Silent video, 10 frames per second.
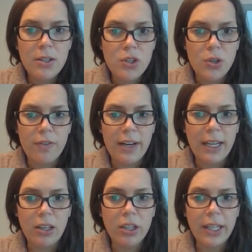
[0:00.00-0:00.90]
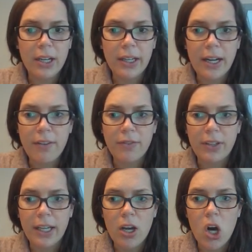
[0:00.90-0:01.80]
so if I look here
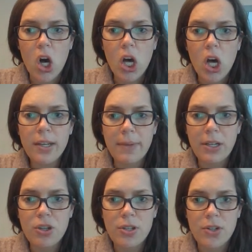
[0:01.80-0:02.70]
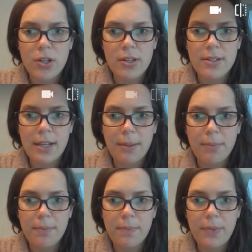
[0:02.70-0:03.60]
carefully, all the dimensions are the same.